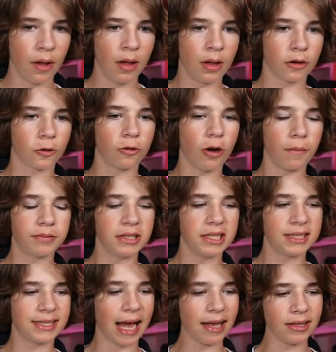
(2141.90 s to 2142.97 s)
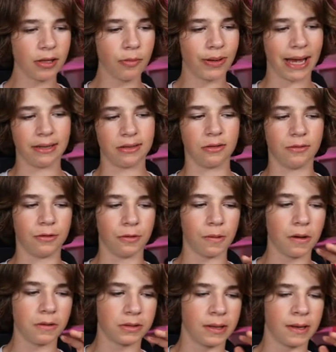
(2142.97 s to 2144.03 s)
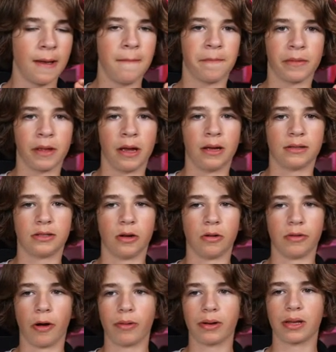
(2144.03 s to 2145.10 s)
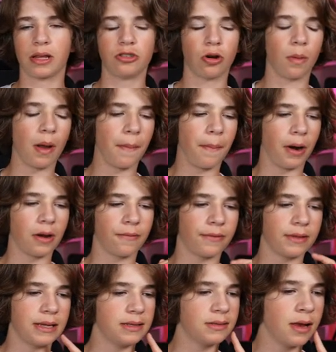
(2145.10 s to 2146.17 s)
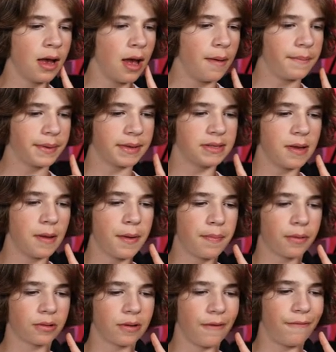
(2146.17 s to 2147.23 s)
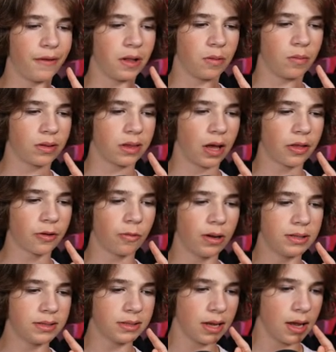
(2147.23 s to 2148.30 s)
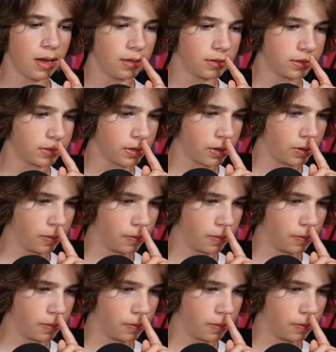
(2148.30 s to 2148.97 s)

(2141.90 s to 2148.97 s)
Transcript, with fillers: corruption. Sadly, we can't do duos, so no one can join my party for these because then people are gonna fill in with other ones. So,